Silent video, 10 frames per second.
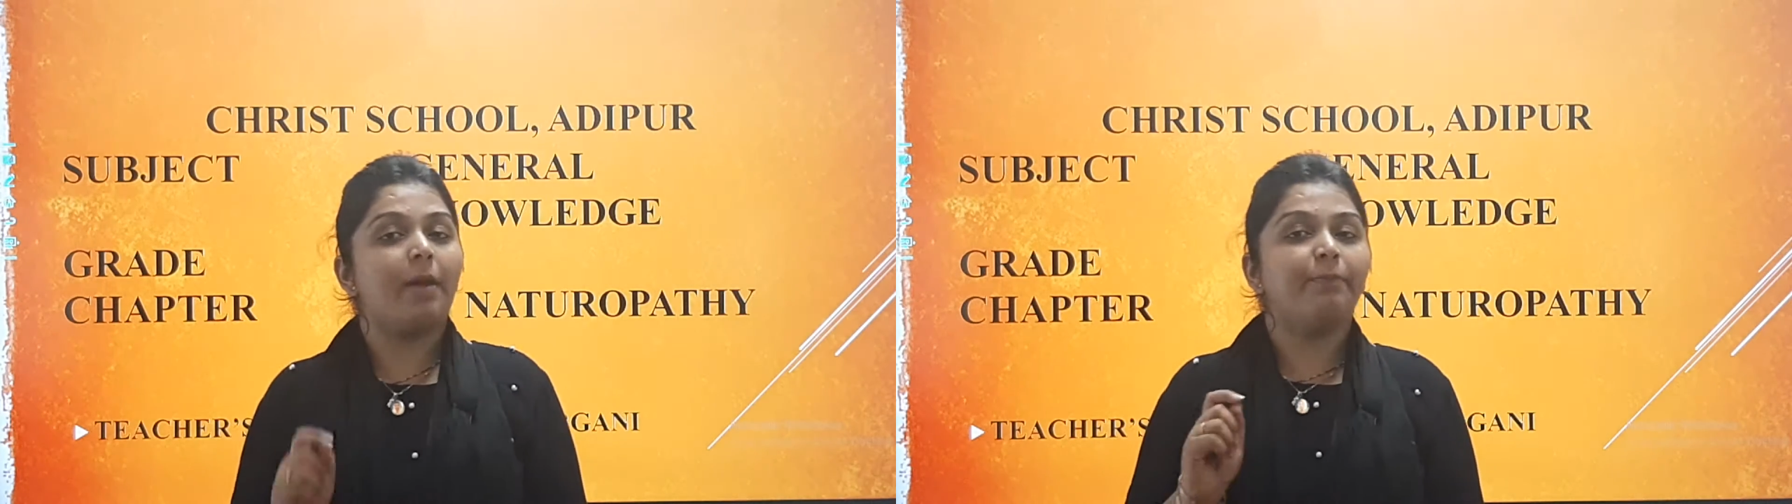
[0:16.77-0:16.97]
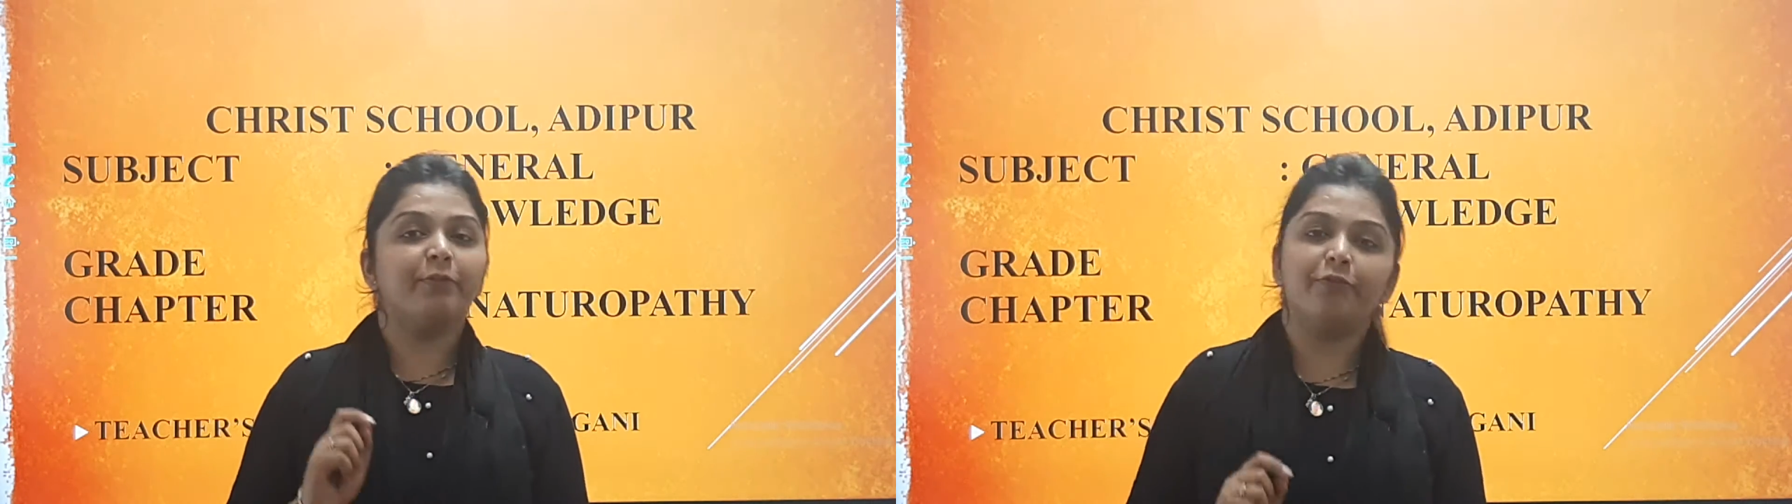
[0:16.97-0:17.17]

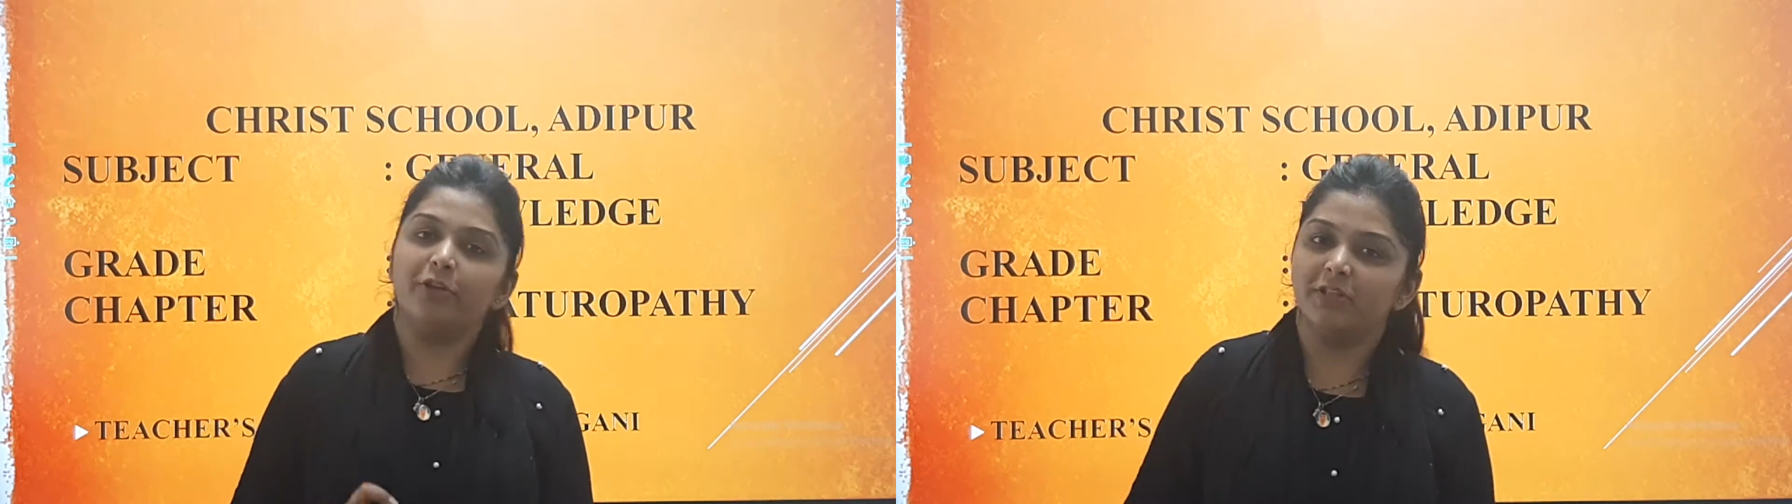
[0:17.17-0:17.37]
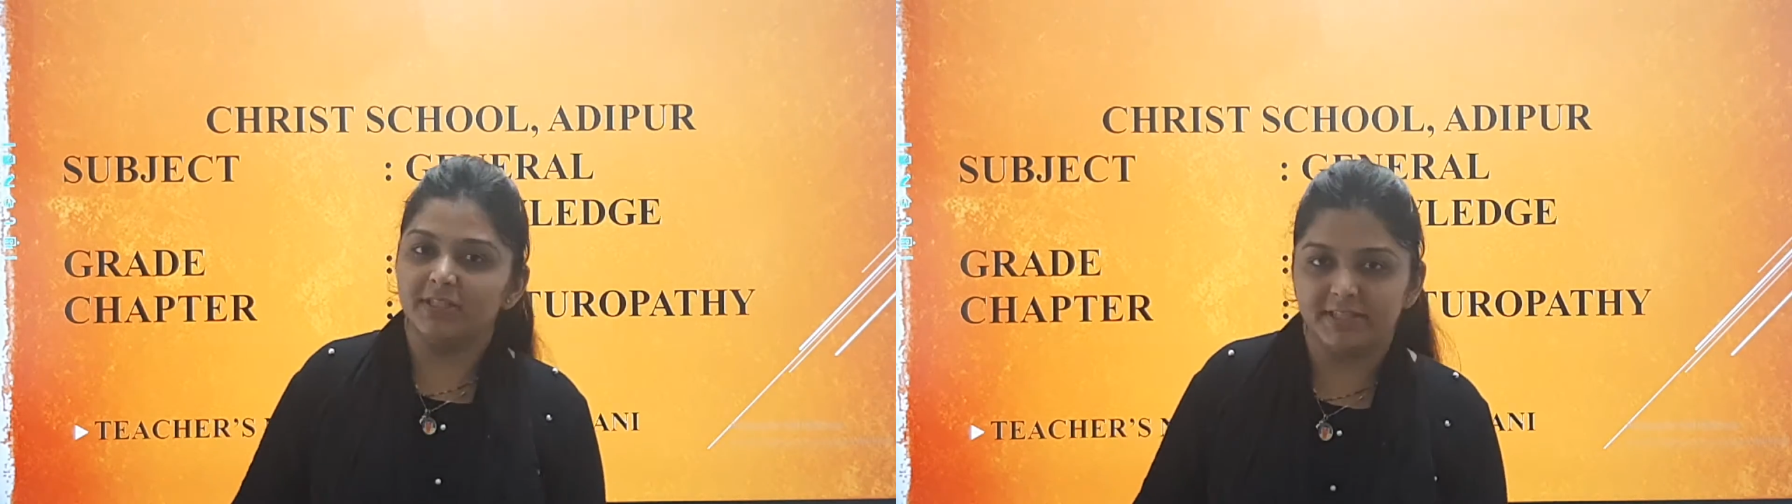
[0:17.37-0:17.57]
chapter
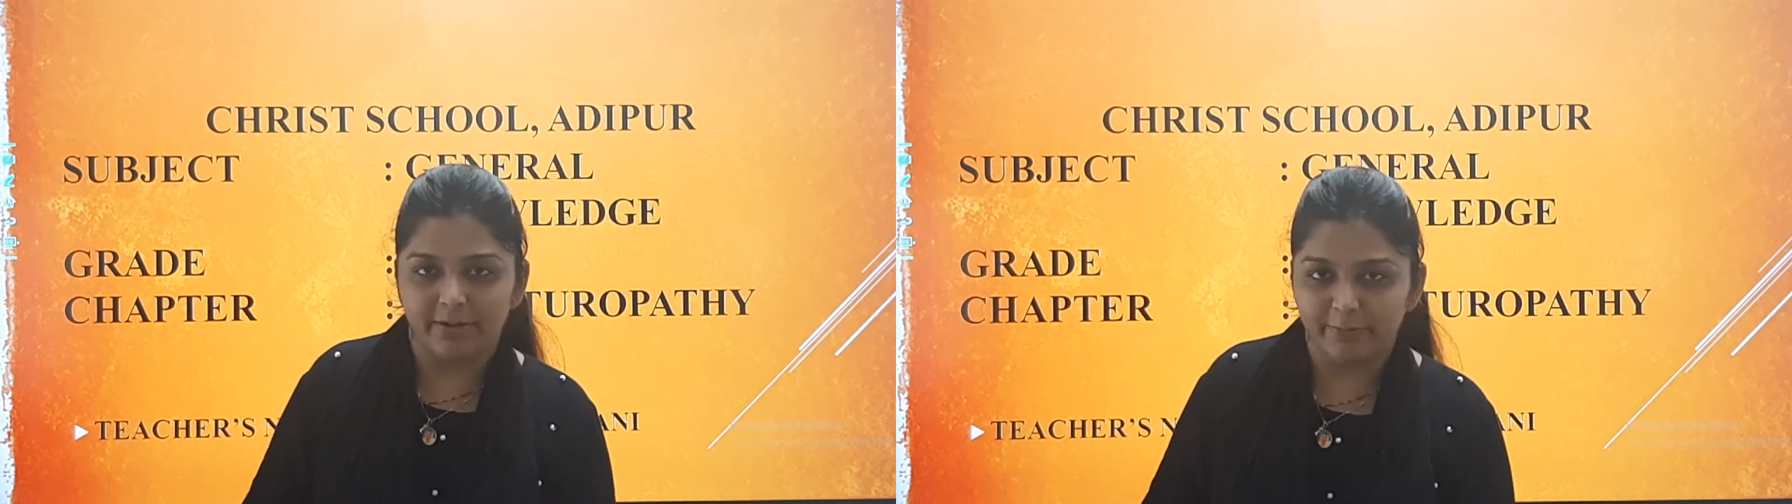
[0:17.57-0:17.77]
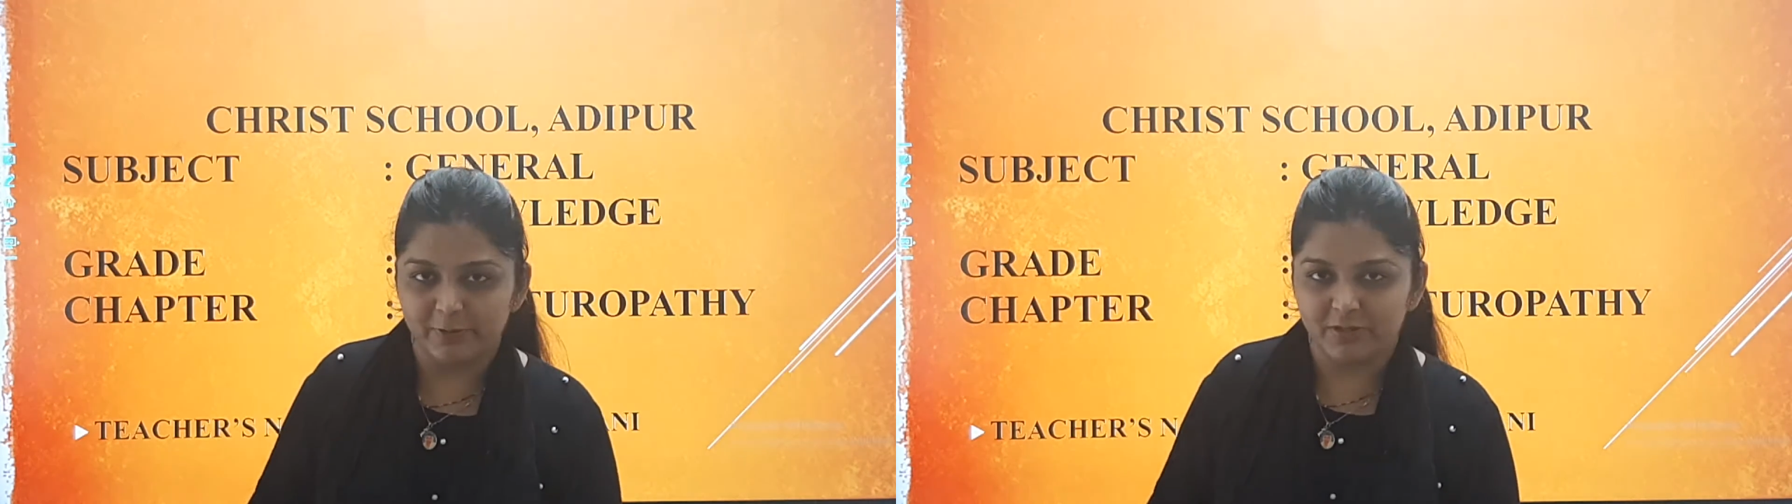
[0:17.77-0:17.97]
for this
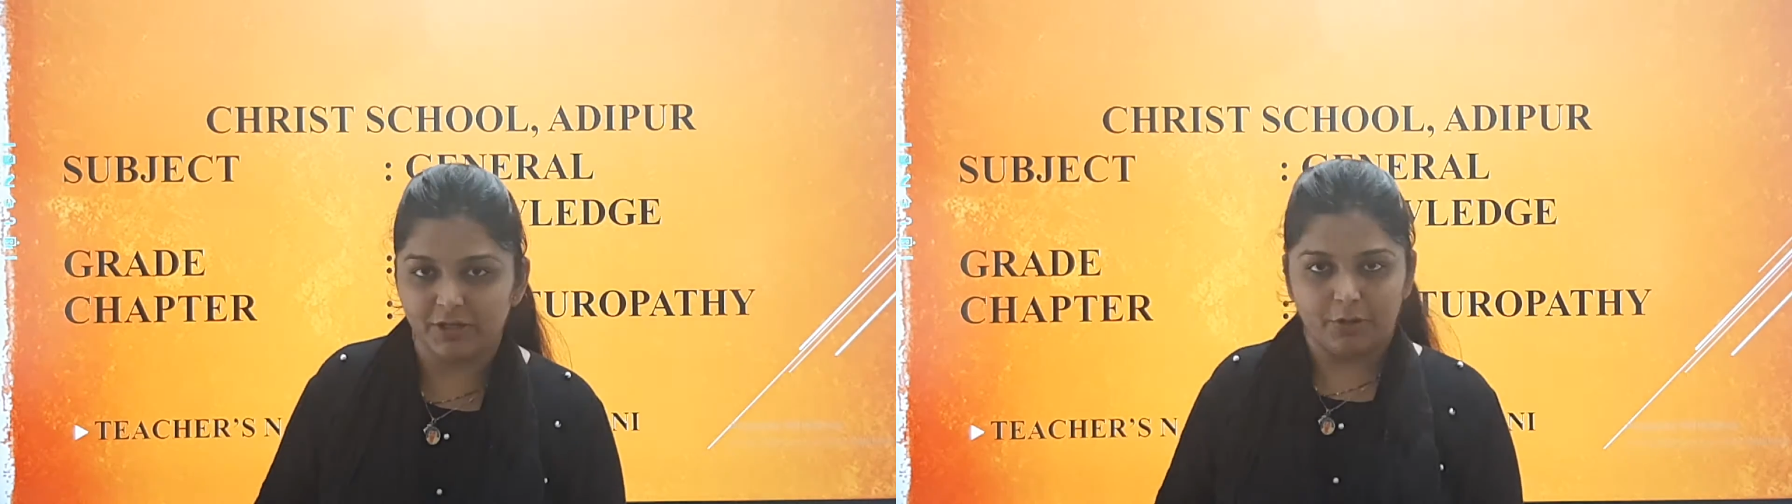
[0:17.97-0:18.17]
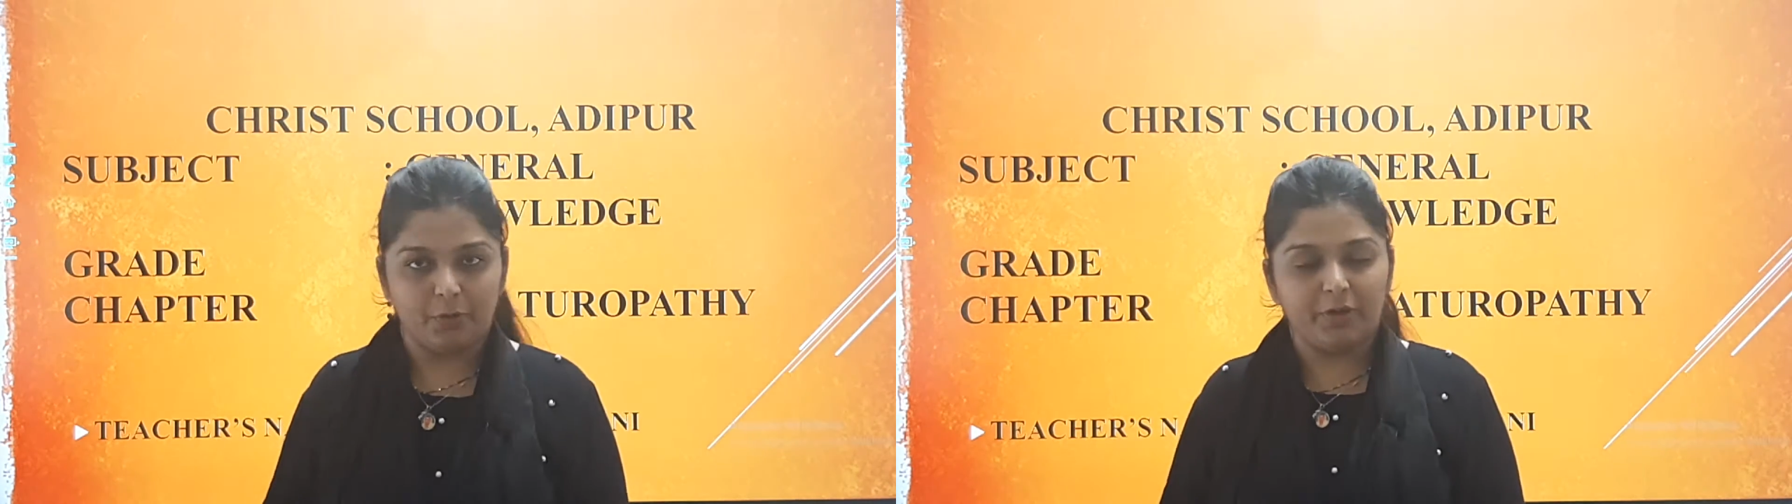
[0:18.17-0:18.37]

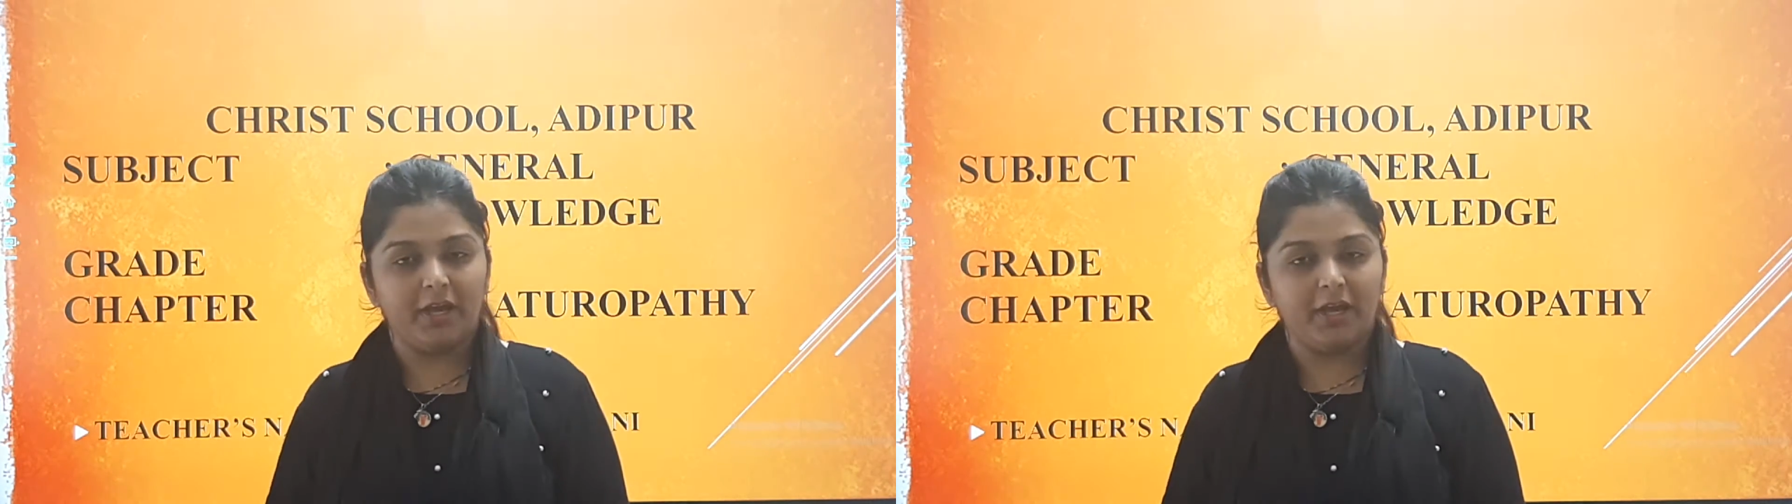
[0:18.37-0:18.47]
semester.